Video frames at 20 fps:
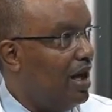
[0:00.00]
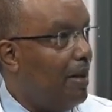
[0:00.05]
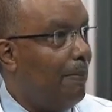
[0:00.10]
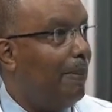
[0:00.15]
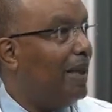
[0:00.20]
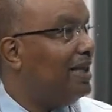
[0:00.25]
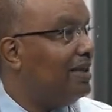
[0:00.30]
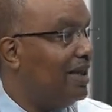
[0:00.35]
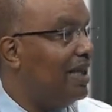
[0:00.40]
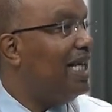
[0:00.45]

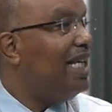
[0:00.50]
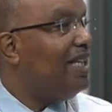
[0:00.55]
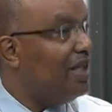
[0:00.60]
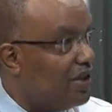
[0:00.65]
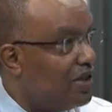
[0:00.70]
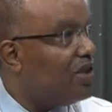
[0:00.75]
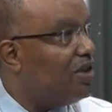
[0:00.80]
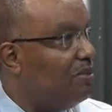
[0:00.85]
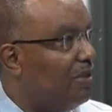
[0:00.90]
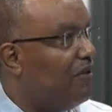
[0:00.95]
but
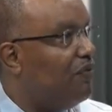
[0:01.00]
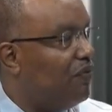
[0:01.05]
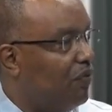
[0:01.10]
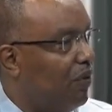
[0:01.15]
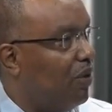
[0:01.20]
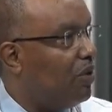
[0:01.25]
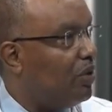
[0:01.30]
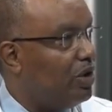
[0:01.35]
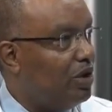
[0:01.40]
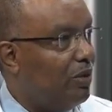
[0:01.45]
years
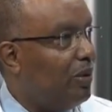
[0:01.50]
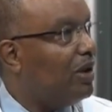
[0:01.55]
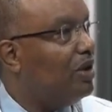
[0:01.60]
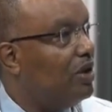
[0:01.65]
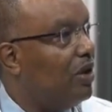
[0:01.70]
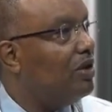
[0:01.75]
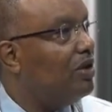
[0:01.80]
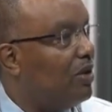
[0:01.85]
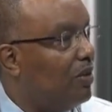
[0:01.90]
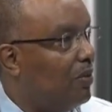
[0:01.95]
before you were
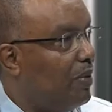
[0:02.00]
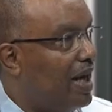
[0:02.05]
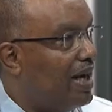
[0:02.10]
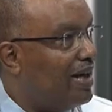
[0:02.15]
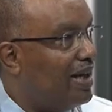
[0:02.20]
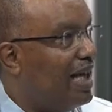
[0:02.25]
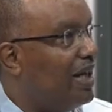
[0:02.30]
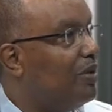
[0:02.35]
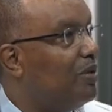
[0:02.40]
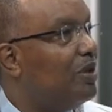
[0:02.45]
not aware
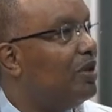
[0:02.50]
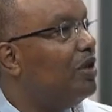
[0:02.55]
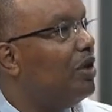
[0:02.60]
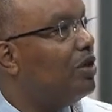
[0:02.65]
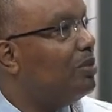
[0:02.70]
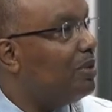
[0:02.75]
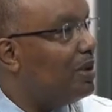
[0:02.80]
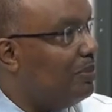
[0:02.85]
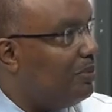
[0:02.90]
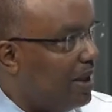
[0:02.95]
and you were not
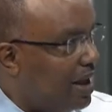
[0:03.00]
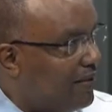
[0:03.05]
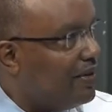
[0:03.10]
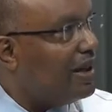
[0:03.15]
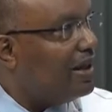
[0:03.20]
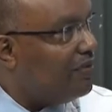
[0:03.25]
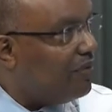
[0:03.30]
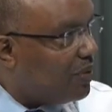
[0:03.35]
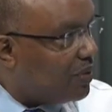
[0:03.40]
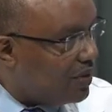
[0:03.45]
preparing
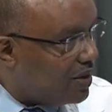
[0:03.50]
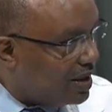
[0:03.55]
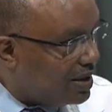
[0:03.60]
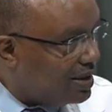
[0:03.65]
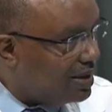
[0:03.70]
for this.